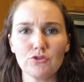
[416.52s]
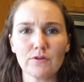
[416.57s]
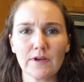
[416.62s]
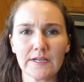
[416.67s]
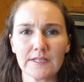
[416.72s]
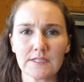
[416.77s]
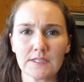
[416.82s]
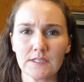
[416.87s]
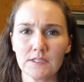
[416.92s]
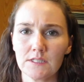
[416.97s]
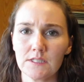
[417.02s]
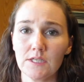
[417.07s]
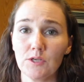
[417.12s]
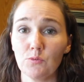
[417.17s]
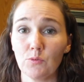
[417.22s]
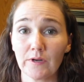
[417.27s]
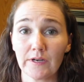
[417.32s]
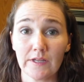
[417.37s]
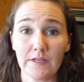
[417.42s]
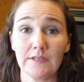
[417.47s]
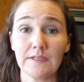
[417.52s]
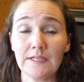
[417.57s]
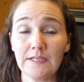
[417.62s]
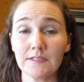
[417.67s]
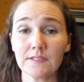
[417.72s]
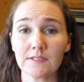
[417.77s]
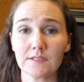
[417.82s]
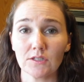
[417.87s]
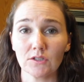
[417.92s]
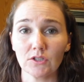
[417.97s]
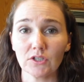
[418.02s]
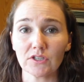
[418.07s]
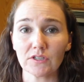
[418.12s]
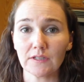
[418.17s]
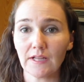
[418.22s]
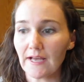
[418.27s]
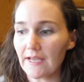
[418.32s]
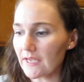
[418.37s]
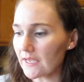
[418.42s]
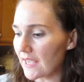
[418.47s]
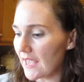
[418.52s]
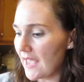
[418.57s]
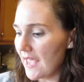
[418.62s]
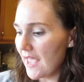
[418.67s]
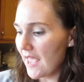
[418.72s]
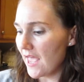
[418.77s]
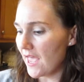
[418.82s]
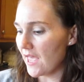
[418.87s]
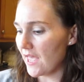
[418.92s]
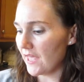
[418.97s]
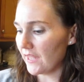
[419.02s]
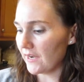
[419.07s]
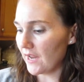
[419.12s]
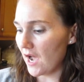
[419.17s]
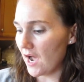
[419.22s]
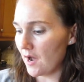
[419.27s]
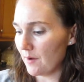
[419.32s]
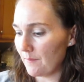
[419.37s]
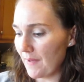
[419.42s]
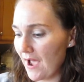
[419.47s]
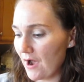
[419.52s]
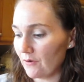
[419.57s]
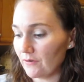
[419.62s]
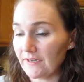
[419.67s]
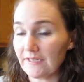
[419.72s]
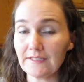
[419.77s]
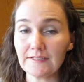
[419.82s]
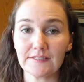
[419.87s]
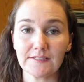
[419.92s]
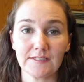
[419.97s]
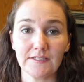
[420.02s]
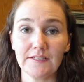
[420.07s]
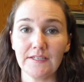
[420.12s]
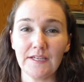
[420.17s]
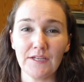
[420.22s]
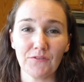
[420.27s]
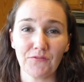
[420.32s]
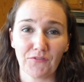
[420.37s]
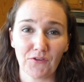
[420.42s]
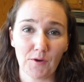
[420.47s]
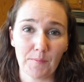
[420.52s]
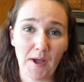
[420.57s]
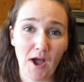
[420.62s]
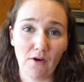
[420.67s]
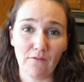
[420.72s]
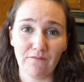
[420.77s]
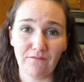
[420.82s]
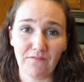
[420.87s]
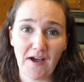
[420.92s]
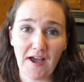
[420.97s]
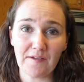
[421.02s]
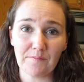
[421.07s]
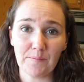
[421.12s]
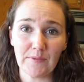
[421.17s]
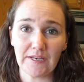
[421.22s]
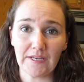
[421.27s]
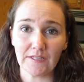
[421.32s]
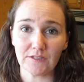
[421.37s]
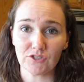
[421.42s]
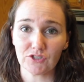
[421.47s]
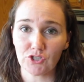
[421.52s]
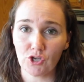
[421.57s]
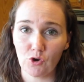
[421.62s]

you guys can see what it needs to look like and how it needs to knead for about 5 minutes.